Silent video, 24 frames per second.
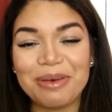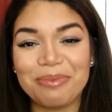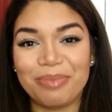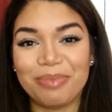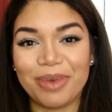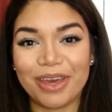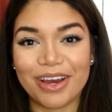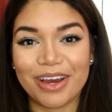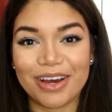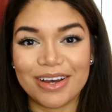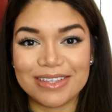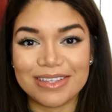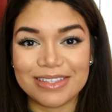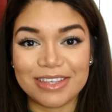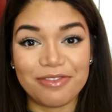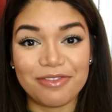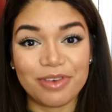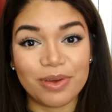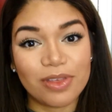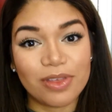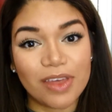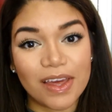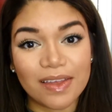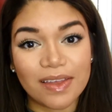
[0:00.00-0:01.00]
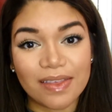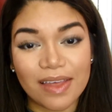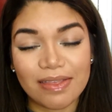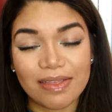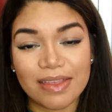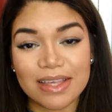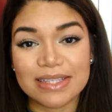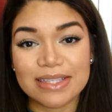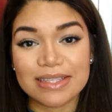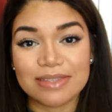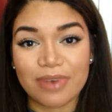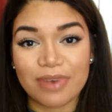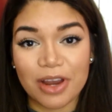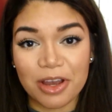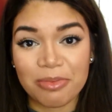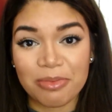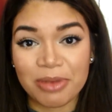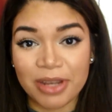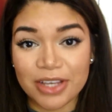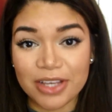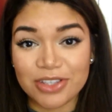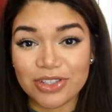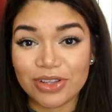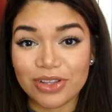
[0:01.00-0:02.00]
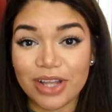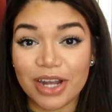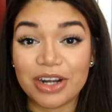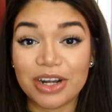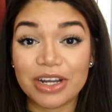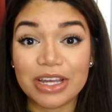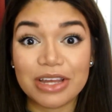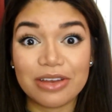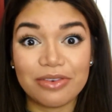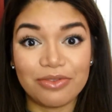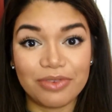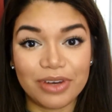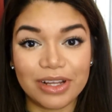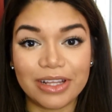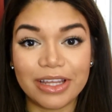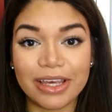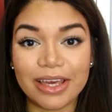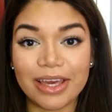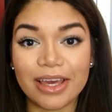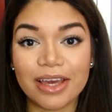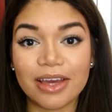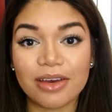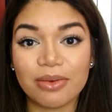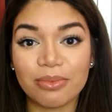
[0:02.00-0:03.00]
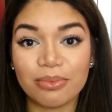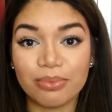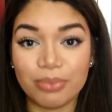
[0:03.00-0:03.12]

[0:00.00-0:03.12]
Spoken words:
because if you think that this recommendation letter can really